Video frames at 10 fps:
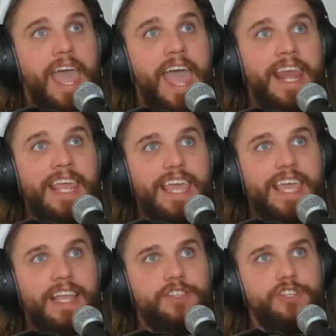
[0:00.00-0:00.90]
any
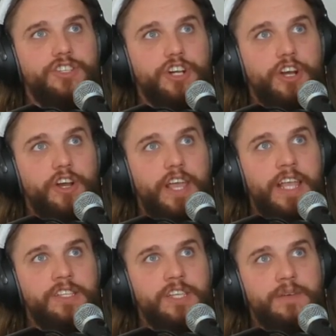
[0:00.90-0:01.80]
integer into the